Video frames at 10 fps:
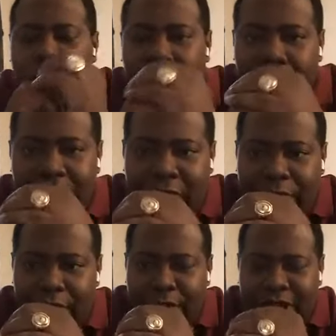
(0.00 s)
We can
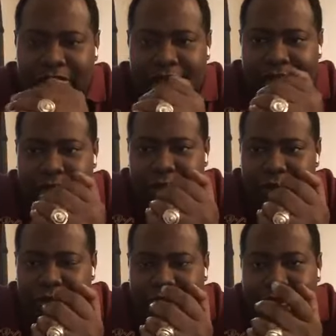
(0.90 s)
probably start
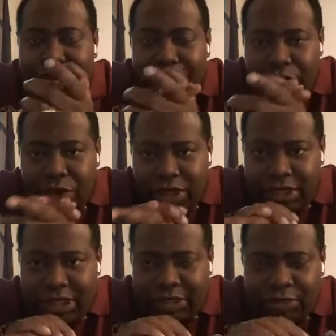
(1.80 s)
getting into
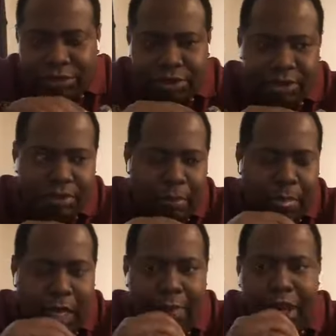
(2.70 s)
details
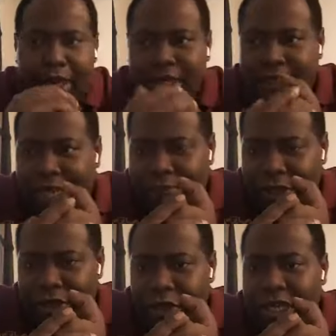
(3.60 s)
about this
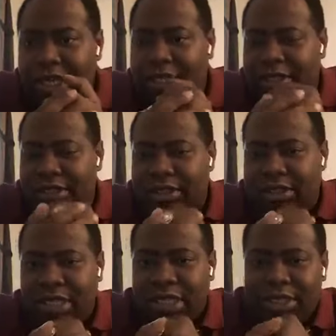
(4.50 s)
topic. So,
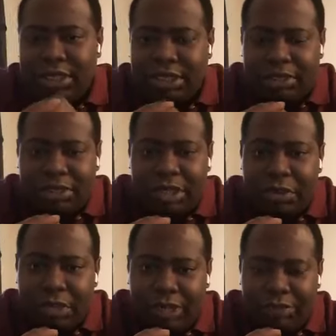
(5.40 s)
ladies and gentlemen,
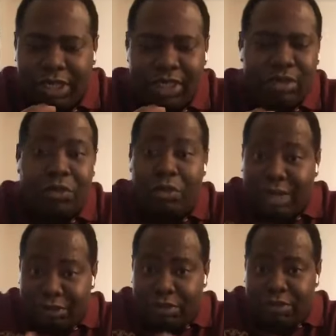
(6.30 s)
good evening, good
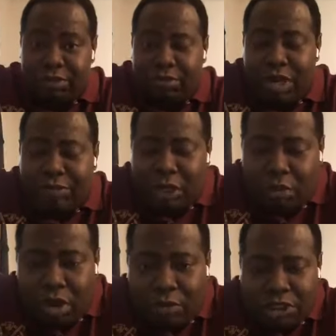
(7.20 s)
afternoon, wherever
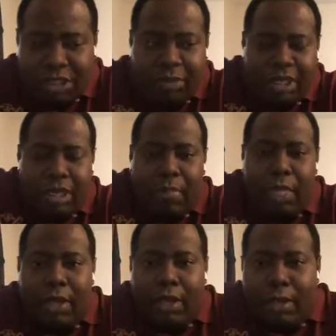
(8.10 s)
you are watching me.
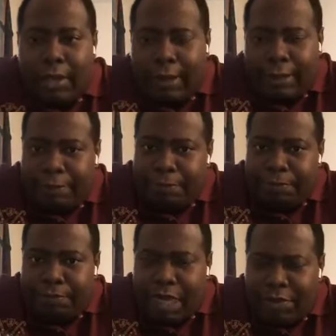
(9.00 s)

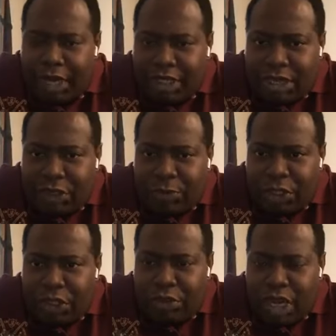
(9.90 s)
I'm HRH
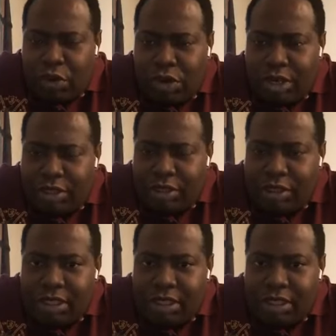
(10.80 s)
Prince Duke Dankwa.